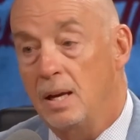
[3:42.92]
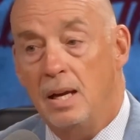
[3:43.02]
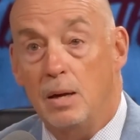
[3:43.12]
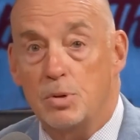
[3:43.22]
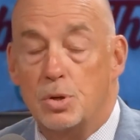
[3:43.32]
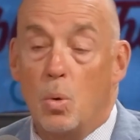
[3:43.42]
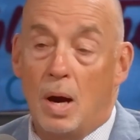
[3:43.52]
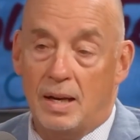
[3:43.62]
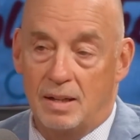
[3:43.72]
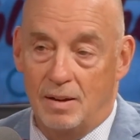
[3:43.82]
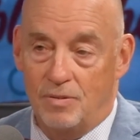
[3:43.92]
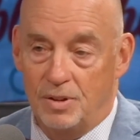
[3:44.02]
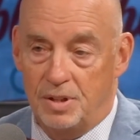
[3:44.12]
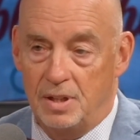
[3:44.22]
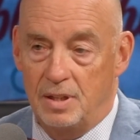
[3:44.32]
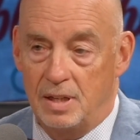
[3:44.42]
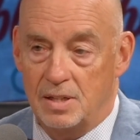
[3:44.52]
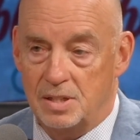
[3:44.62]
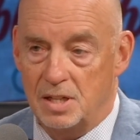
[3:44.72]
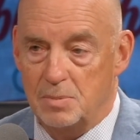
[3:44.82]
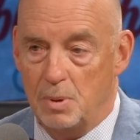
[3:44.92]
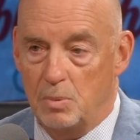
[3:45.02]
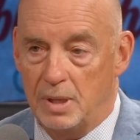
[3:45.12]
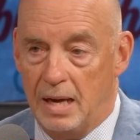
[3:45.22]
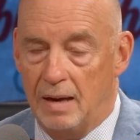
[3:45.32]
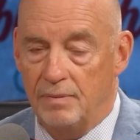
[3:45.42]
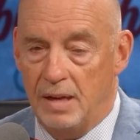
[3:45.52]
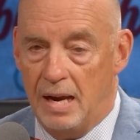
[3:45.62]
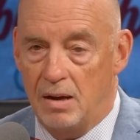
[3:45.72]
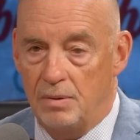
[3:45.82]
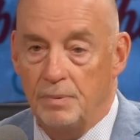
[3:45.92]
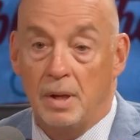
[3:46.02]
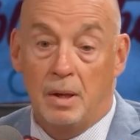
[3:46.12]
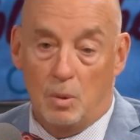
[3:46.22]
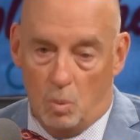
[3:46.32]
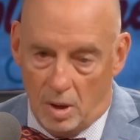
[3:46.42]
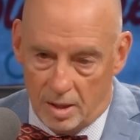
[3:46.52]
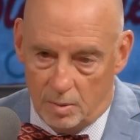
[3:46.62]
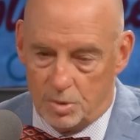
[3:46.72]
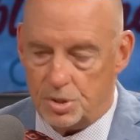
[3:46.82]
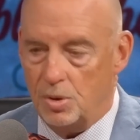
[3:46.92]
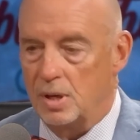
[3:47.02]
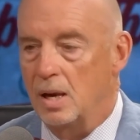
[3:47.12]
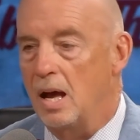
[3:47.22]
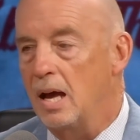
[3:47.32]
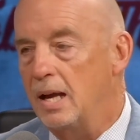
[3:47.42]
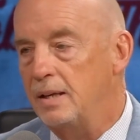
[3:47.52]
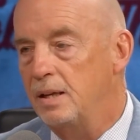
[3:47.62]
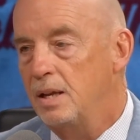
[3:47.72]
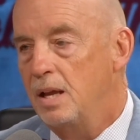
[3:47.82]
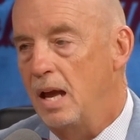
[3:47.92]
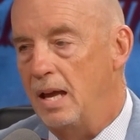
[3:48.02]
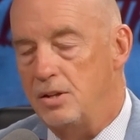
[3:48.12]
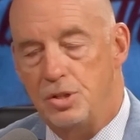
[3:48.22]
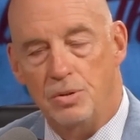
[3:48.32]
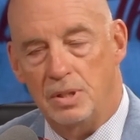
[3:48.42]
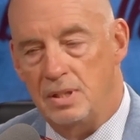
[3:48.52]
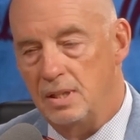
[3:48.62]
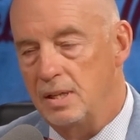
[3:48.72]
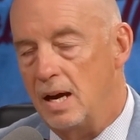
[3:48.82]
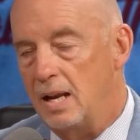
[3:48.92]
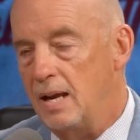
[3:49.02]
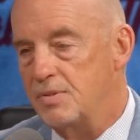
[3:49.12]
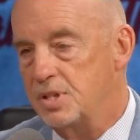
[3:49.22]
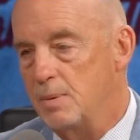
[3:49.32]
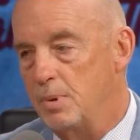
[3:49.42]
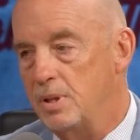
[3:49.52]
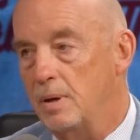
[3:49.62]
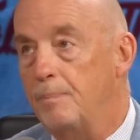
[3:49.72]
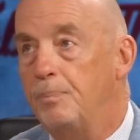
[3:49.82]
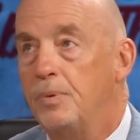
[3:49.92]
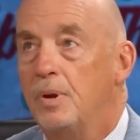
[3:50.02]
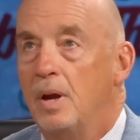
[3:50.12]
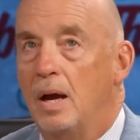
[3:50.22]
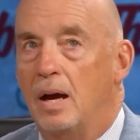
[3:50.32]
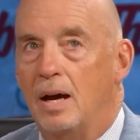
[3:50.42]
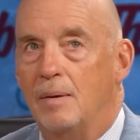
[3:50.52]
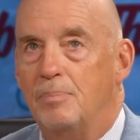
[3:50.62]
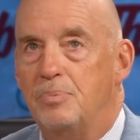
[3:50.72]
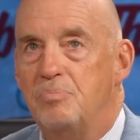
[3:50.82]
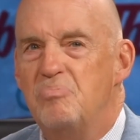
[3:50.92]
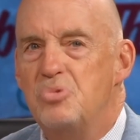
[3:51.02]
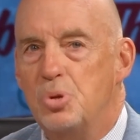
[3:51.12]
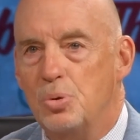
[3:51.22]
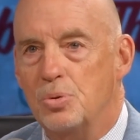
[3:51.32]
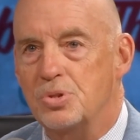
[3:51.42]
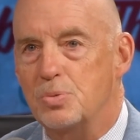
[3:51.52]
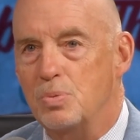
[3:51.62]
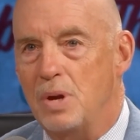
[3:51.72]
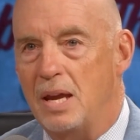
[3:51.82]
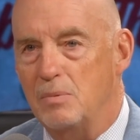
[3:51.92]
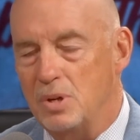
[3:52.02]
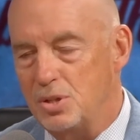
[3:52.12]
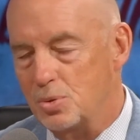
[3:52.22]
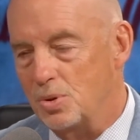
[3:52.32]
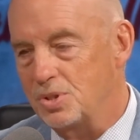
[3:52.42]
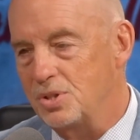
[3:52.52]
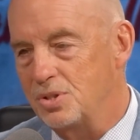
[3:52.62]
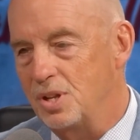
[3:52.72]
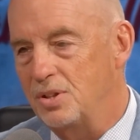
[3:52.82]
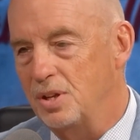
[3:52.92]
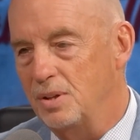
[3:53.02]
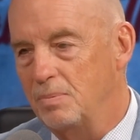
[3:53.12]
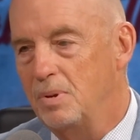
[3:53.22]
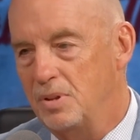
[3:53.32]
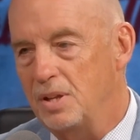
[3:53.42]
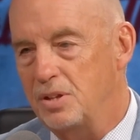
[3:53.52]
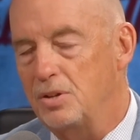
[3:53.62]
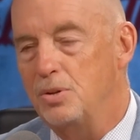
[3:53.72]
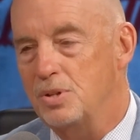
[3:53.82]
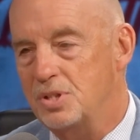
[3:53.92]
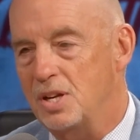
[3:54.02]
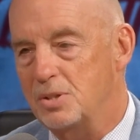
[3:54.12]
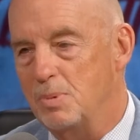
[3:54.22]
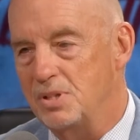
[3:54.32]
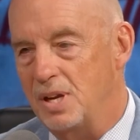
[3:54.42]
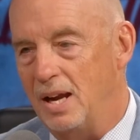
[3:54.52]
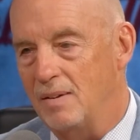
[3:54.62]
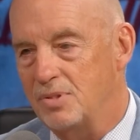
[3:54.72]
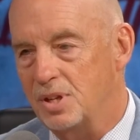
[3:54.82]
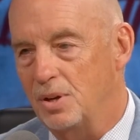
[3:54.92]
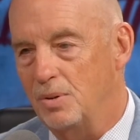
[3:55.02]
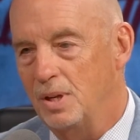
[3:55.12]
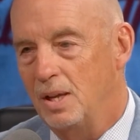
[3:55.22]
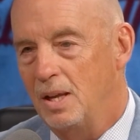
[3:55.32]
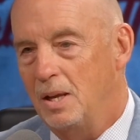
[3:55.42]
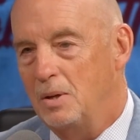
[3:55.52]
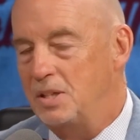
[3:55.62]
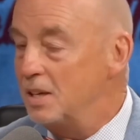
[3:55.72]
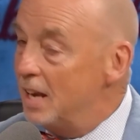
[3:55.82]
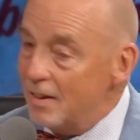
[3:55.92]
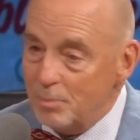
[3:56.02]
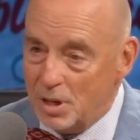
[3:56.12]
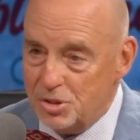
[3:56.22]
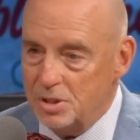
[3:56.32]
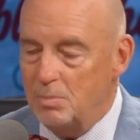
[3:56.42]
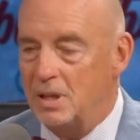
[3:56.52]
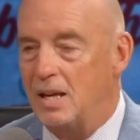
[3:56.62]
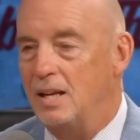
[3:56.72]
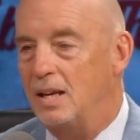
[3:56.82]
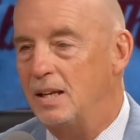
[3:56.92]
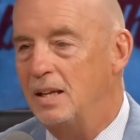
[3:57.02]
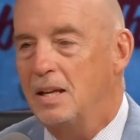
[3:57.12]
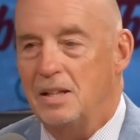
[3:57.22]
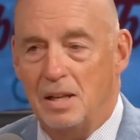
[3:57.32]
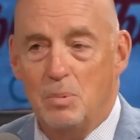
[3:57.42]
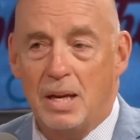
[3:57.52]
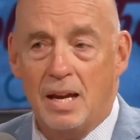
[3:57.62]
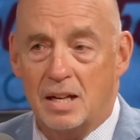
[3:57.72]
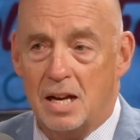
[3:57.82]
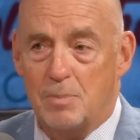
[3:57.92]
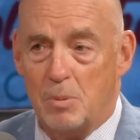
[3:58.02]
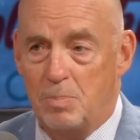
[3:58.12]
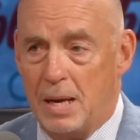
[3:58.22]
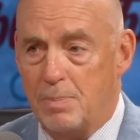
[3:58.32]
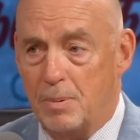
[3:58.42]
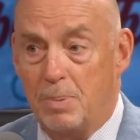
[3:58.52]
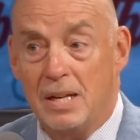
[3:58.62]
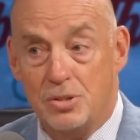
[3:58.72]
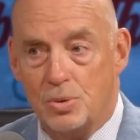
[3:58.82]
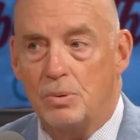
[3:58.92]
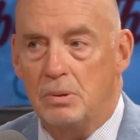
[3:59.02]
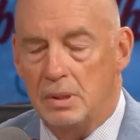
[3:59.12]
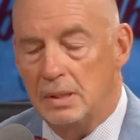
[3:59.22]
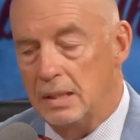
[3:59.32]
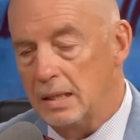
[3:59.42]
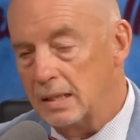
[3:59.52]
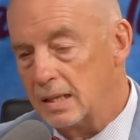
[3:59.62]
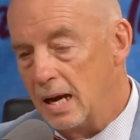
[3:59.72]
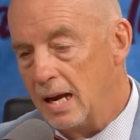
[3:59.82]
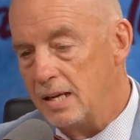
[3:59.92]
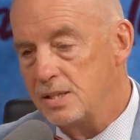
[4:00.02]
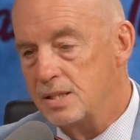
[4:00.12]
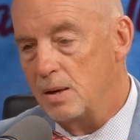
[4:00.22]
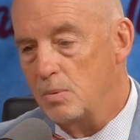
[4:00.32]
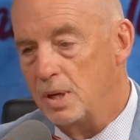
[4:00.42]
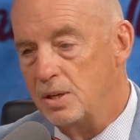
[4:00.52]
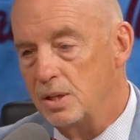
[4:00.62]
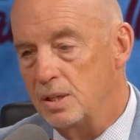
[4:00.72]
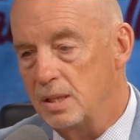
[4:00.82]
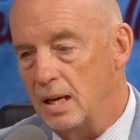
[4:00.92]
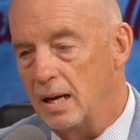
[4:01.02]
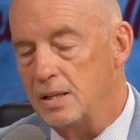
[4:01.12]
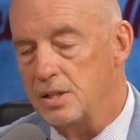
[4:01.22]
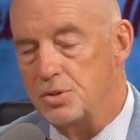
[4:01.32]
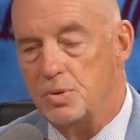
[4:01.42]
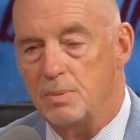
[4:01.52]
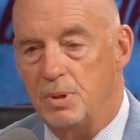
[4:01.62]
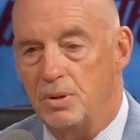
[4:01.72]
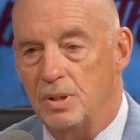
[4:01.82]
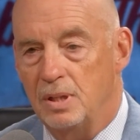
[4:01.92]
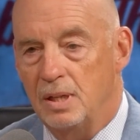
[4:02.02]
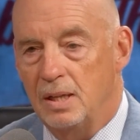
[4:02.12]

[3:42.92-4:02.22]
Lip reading: It was quite different than the assessment we have now. One, it was online, and 2, it did not have some of the tools and resources that the new assessments have. So didn't have much in the beginning. Then we had a couple paper pencil guides we could distribute.